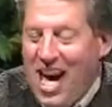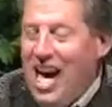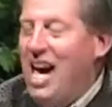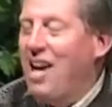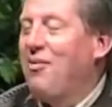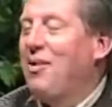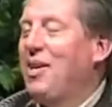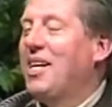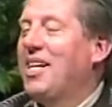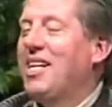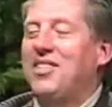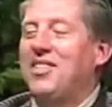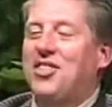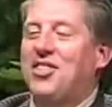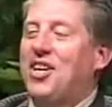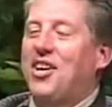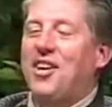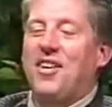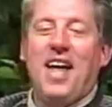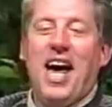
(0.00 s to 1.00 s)
I would
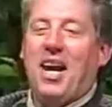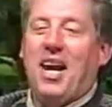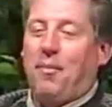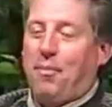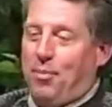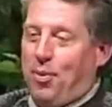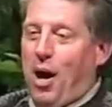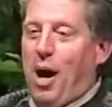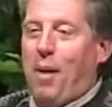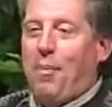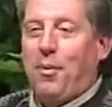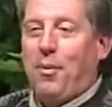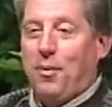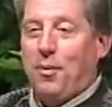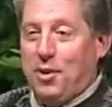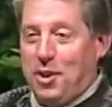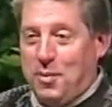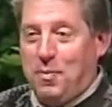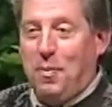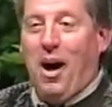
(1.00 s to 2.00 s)
consider that a proper
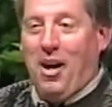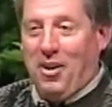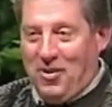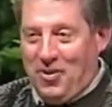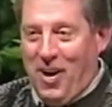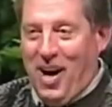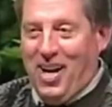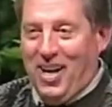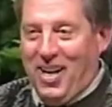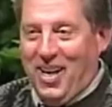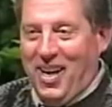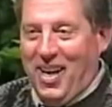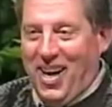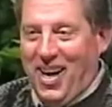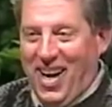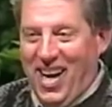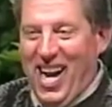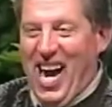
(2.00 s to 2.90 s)
response right there.